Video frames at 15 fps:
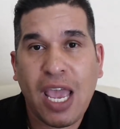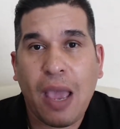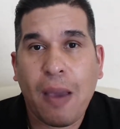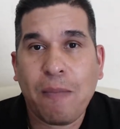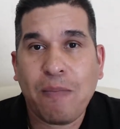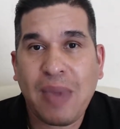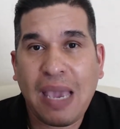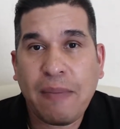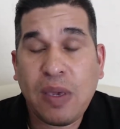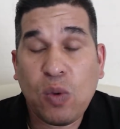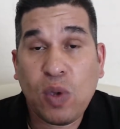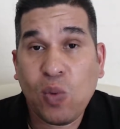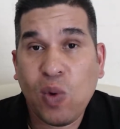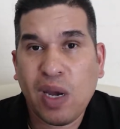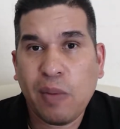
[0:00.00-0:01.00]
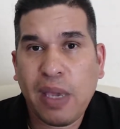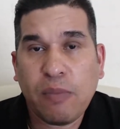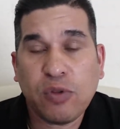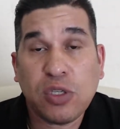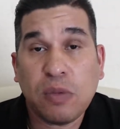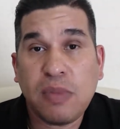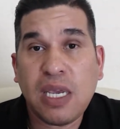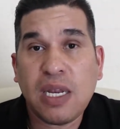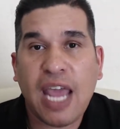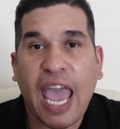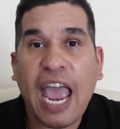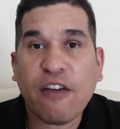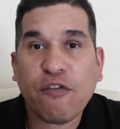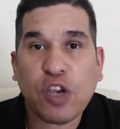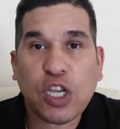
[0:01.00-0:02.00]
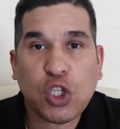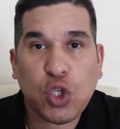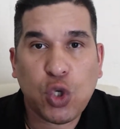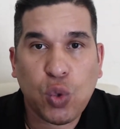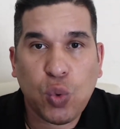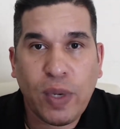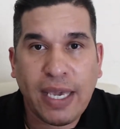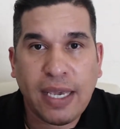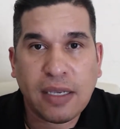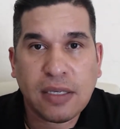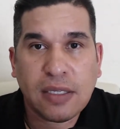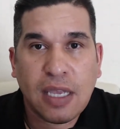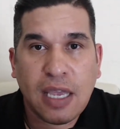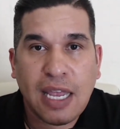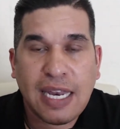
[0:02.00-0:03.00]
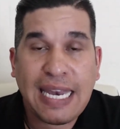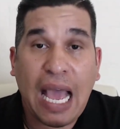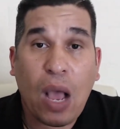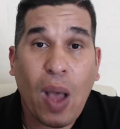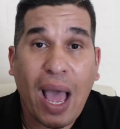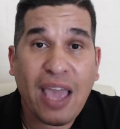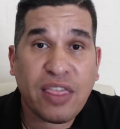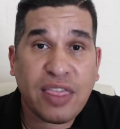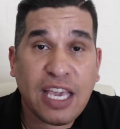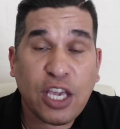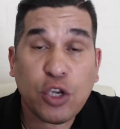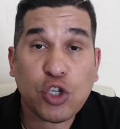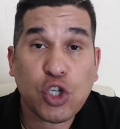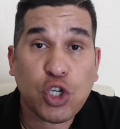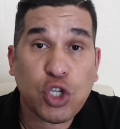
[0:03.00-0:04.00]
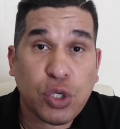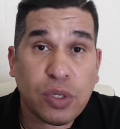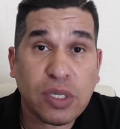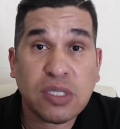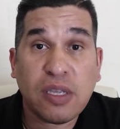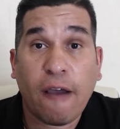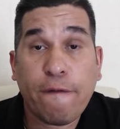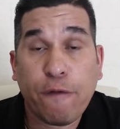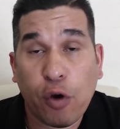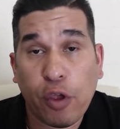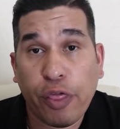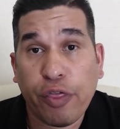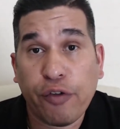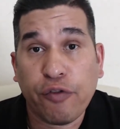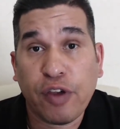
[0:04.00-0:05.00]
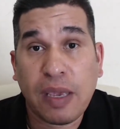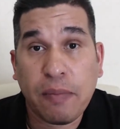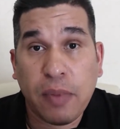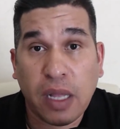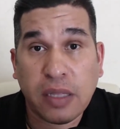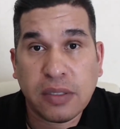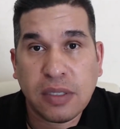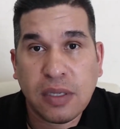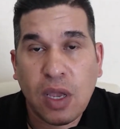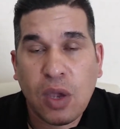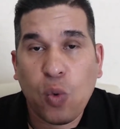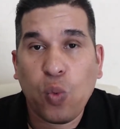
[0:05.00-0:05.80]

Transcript: Maybe we want to be able to meet every 2 weeks. Now, I think you should do this for 3 months.